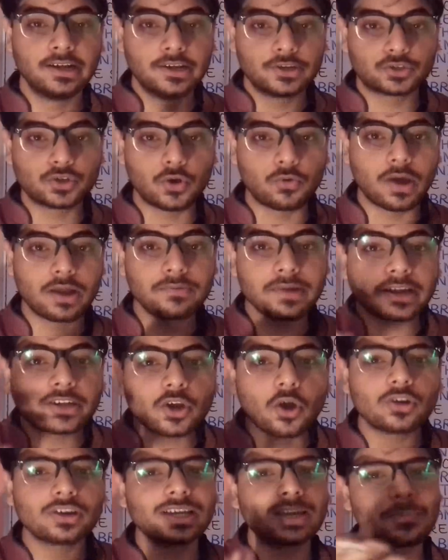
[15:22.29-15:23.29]
So when we are
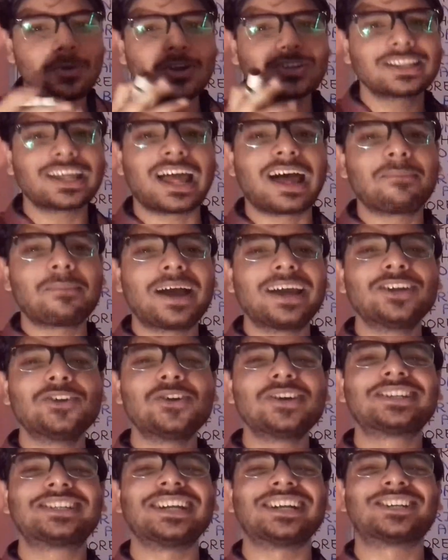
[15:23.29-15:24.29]
talking about the
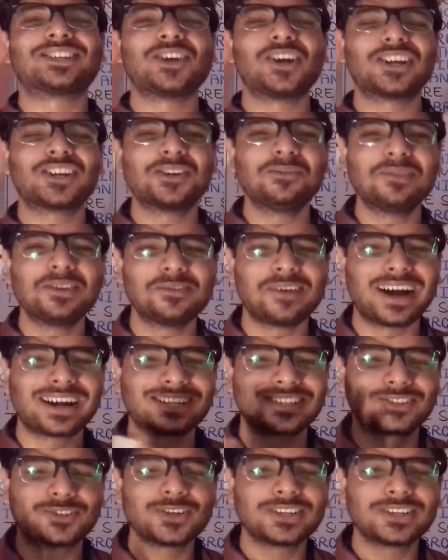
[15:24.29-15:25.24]
amino acid, so it will be what?